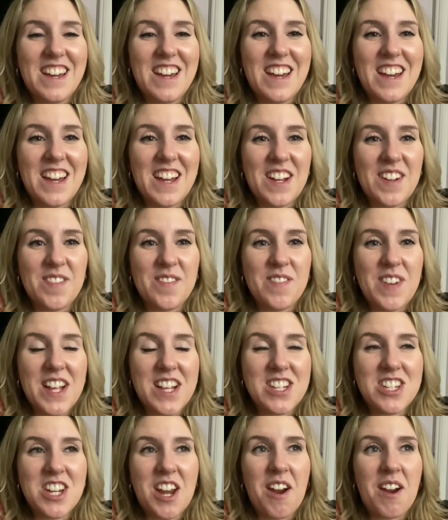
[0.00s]

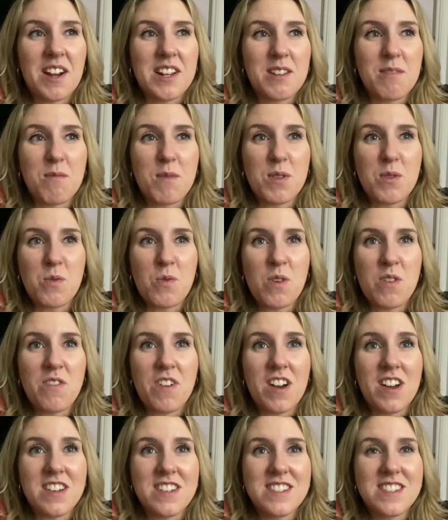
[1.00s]
and sharing them with all of
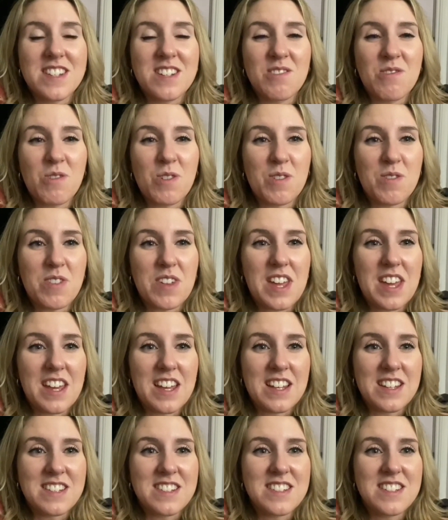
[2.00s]
us and all of the
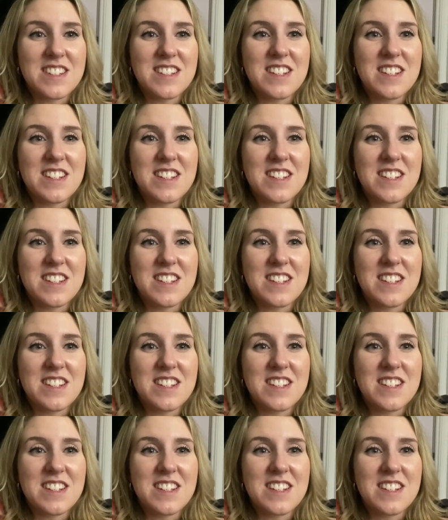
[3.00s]
kids.